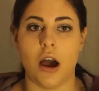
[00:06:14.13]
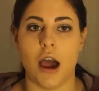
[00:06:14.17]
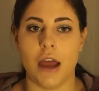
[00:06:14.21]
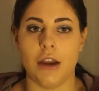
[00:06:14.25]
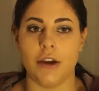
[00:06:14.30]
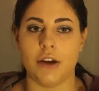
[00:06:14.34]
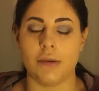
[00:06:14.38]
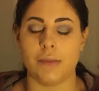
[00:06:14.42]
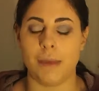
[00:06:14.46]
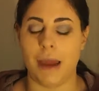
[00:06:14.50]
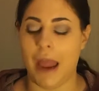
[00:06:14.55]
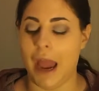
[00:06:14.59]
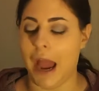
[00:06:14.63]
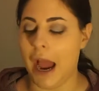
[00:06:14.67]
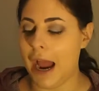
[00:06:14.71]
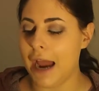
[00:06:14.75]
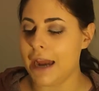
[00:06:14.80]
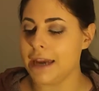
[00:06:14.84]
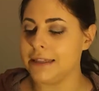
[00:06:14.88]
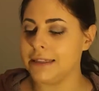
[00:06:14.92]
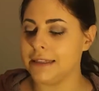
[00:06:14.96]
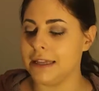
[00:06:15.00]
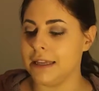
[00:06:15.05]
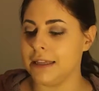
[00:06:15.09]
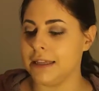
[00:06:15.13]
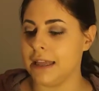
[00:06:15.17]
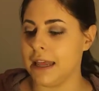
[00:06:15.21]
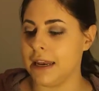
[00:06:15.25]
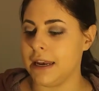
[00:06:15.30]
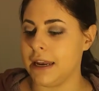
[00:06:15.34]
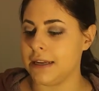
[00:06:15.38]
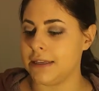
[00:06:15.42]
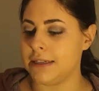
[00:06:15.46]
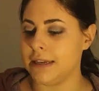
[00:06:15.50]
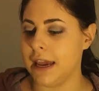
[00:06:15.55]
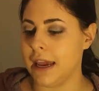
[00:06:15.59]
under my eyes and then
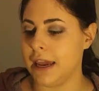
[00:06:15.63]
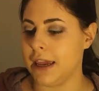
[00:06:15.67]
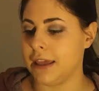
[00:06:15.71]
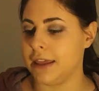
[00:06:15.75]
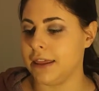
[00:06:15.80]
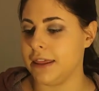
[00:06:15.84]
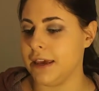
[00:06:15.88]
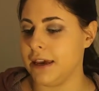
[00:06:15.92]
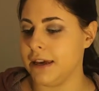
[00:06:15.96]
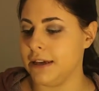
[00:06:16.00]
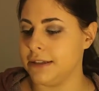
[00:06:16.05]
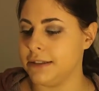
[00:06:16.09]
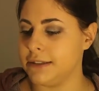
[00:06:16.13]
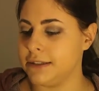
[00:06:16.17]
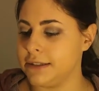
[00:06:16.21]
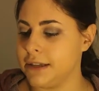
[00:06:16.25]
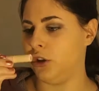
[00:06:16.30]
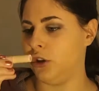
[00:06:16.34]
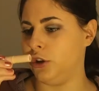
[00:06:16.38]
take this